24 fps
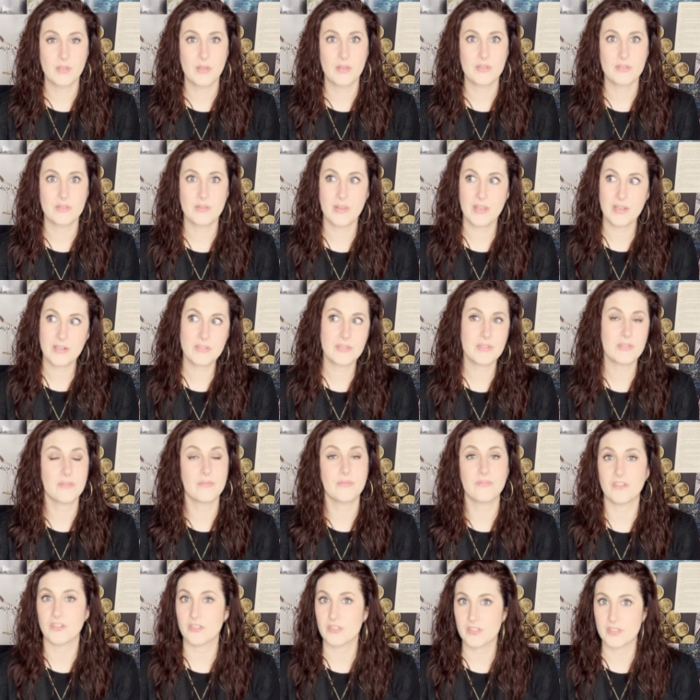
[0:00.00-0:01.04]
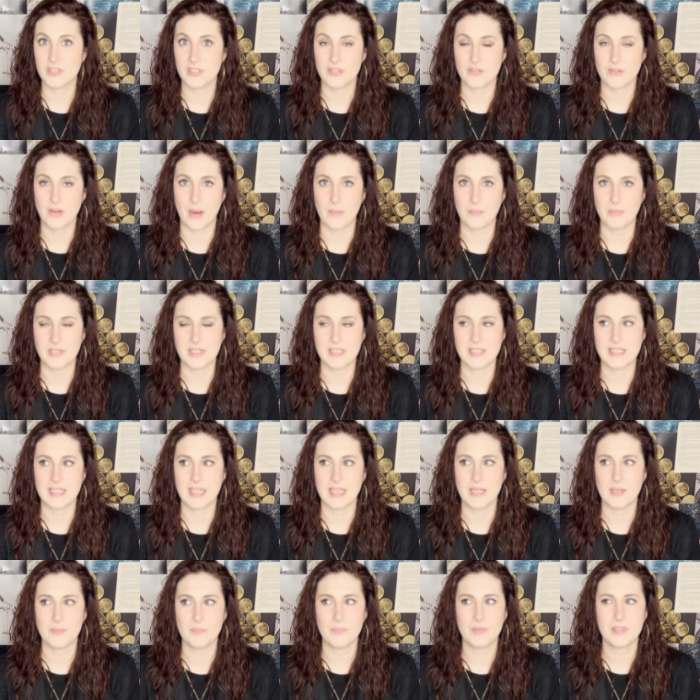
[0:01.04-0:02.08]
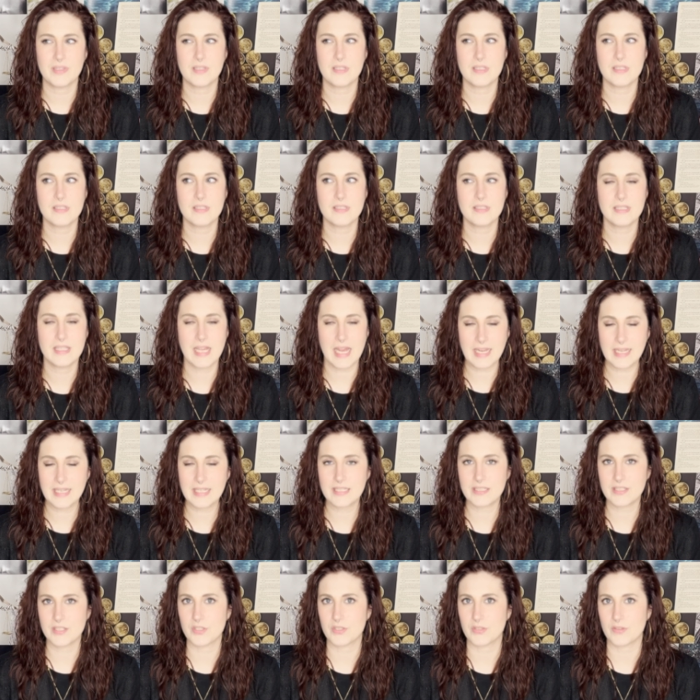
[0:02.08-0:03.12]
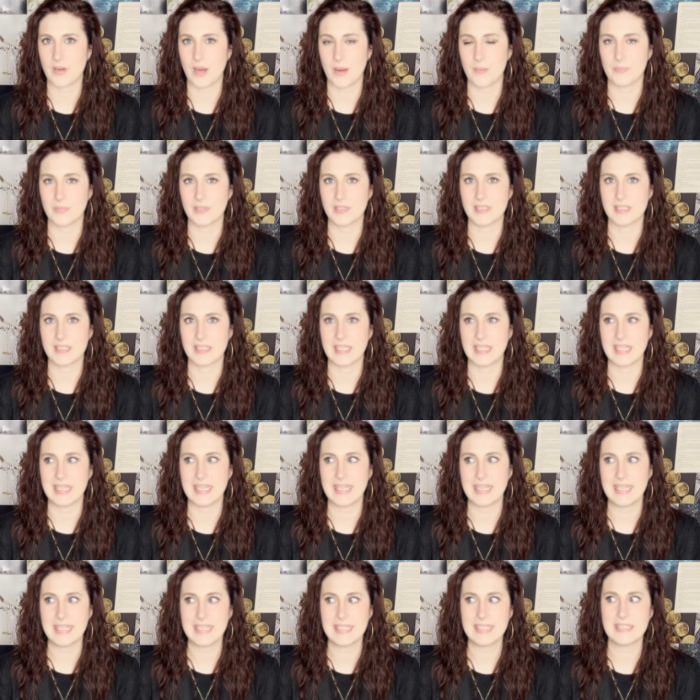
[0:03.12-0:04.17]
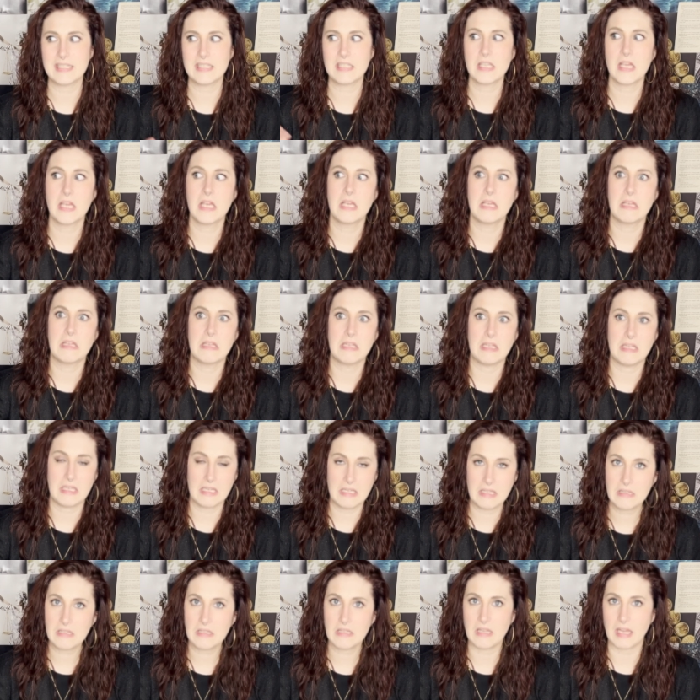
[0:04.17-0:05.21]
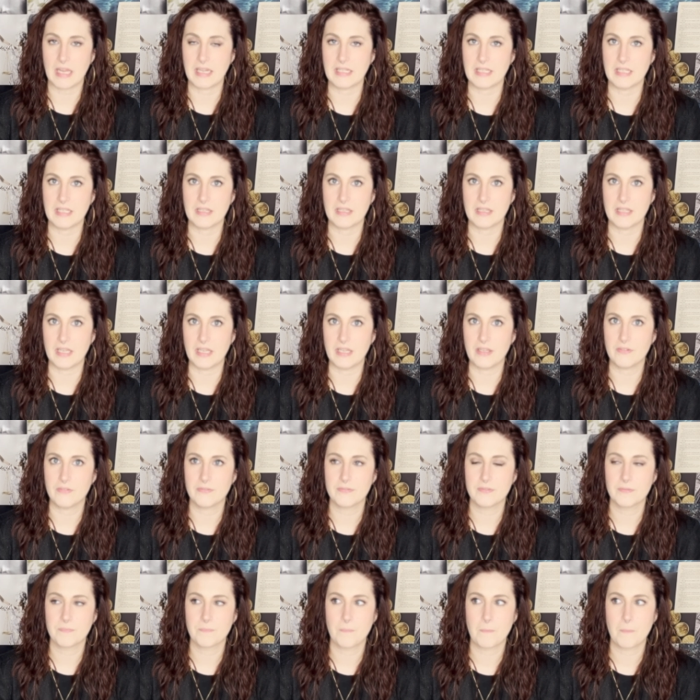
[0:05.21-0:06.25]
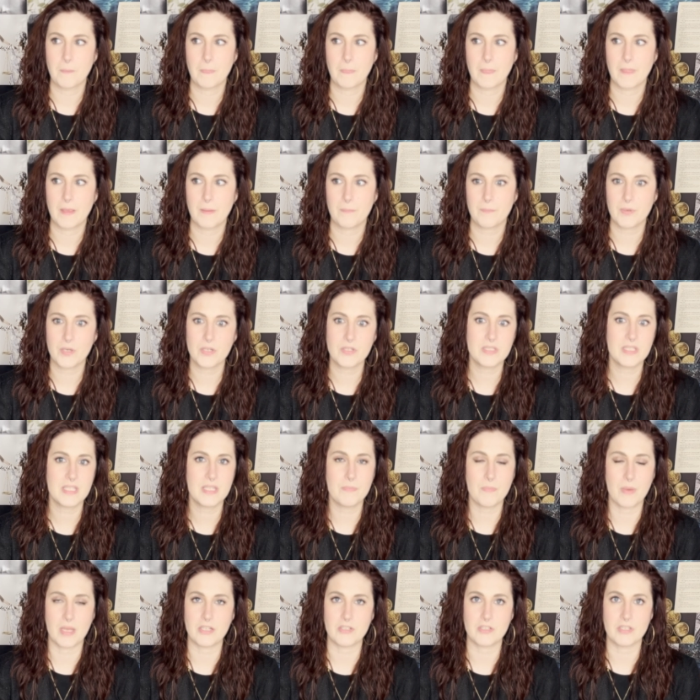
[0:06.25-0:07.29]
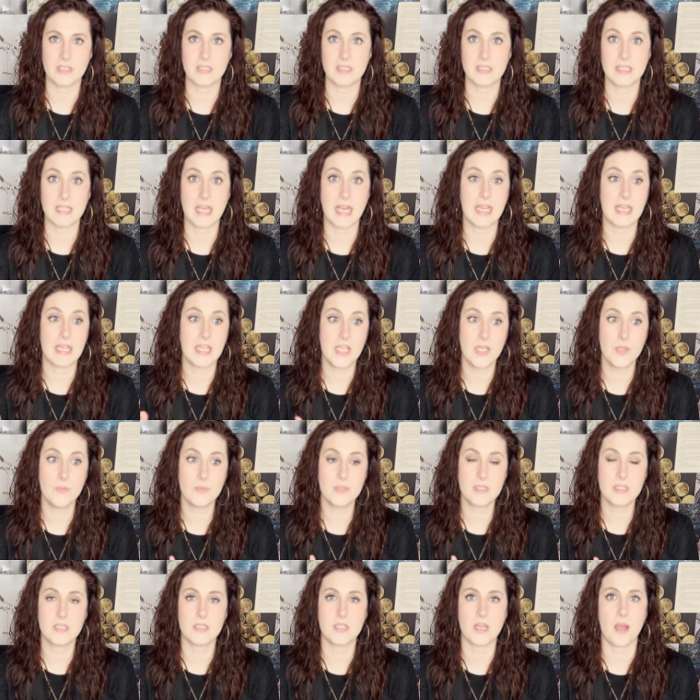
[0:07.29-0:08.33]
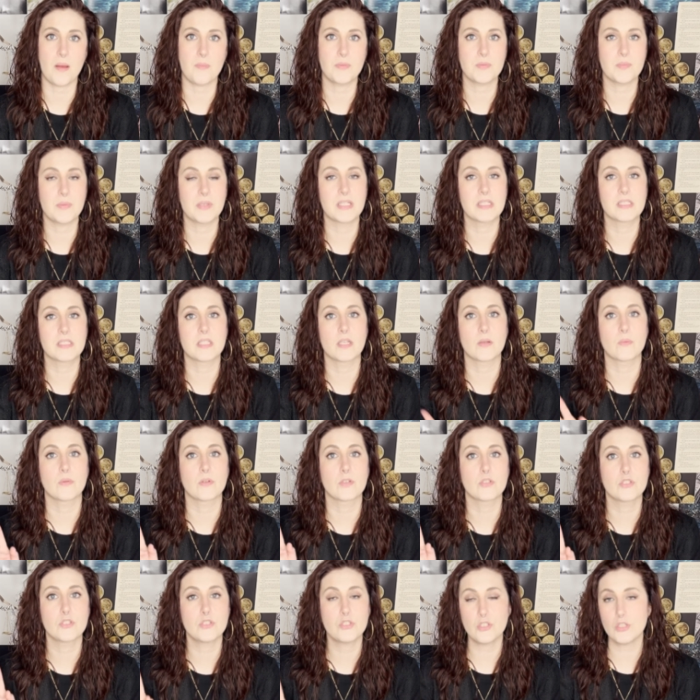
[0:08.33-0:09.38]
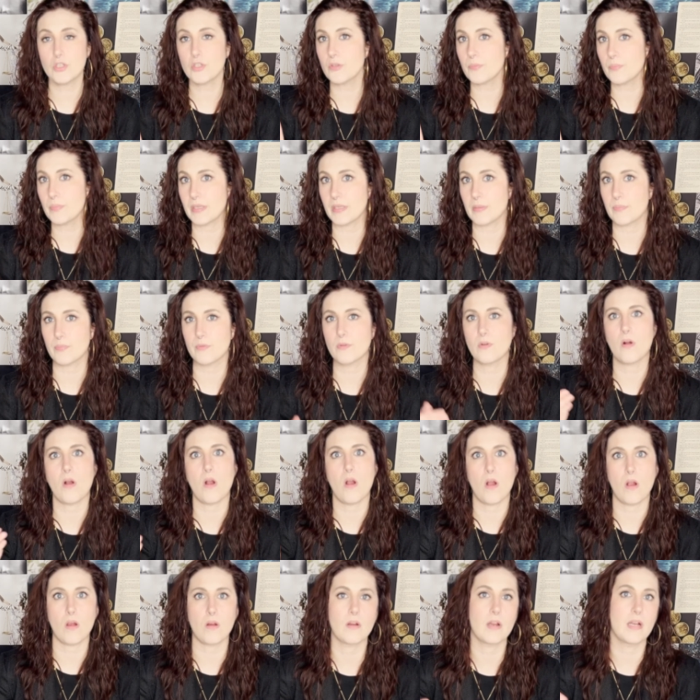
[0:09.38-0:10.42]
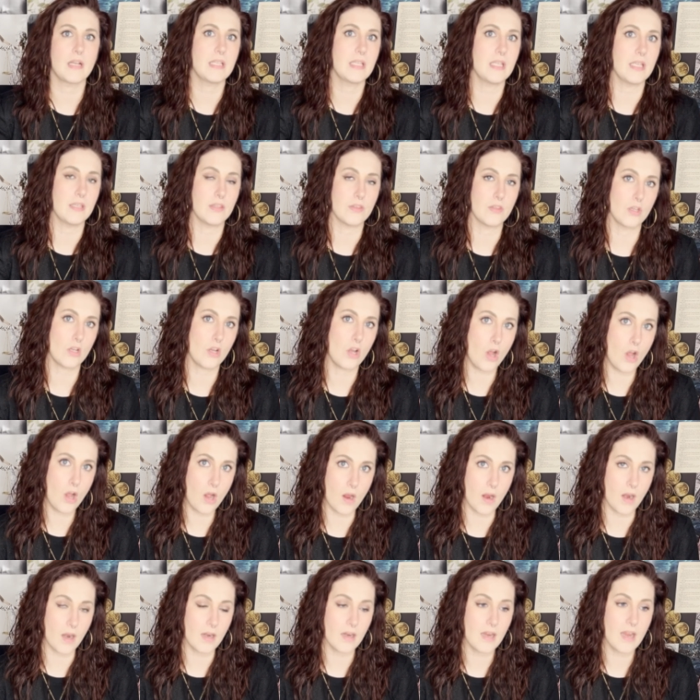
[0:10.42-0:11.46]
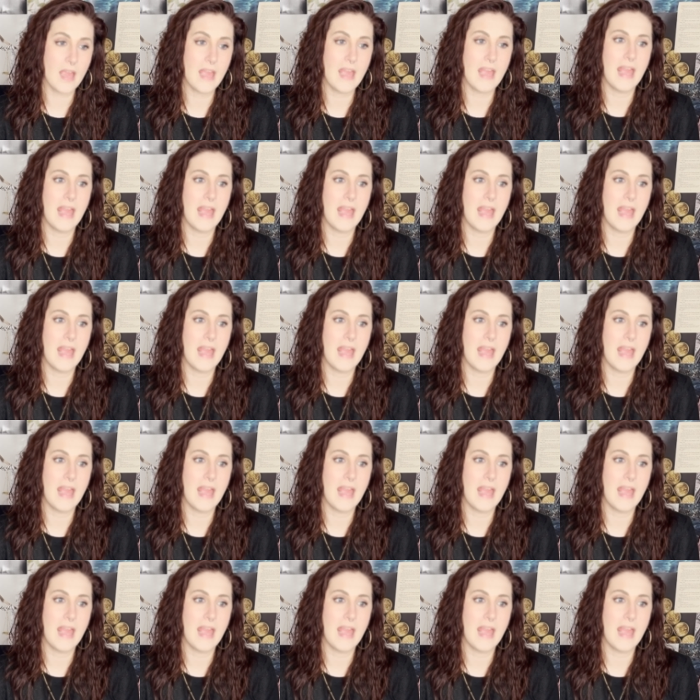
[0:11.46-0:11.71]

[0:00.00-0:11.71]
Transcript: So there's the first discrepancy. But the second discrepancy is in The Lightning Thief, Percy mentions that he was stopped because there were two people already in the car.